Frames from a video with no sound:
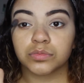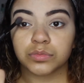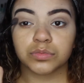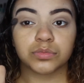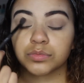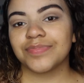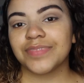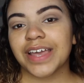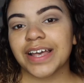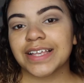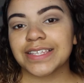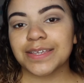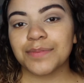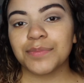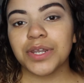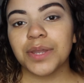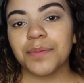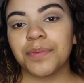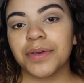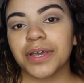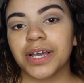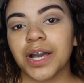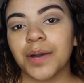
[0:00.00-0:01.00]
Next I'm
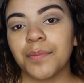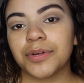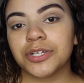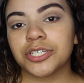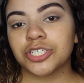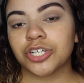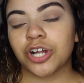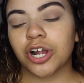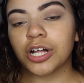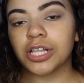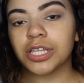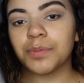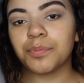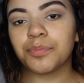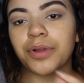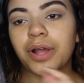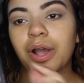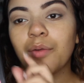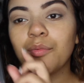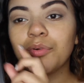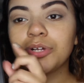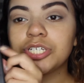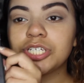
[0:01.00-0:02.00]
going to pick up a chocolate
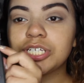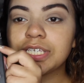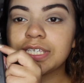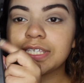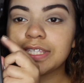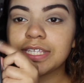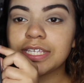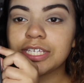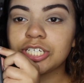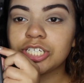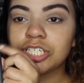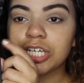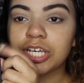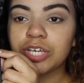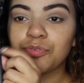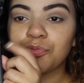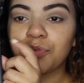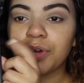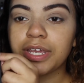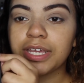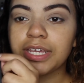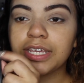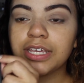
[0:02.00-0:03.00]
brown, which is this shade
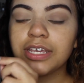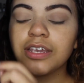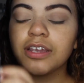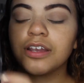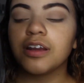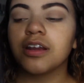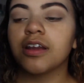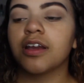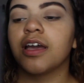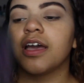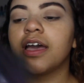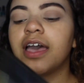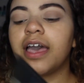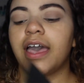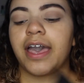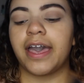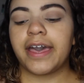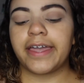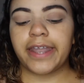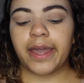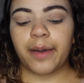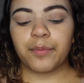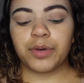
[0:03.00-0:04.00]
right here,
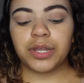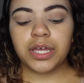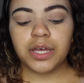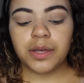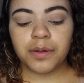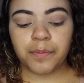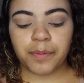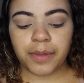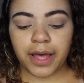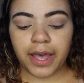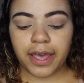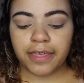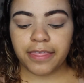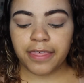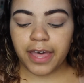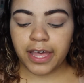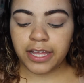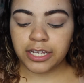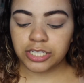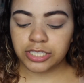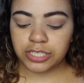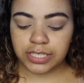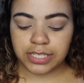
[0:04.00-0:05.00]
and I'm going to apply
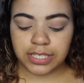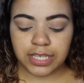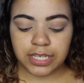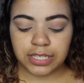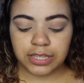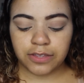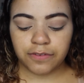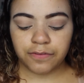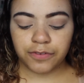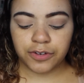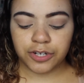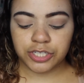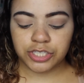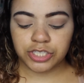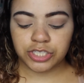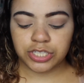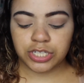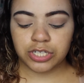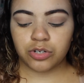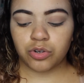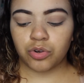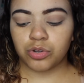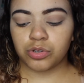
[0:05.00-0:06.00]
that just like the first
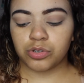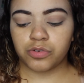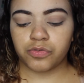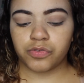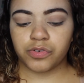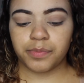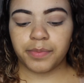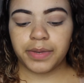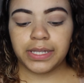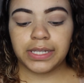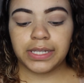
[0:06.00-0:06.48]
shade all over my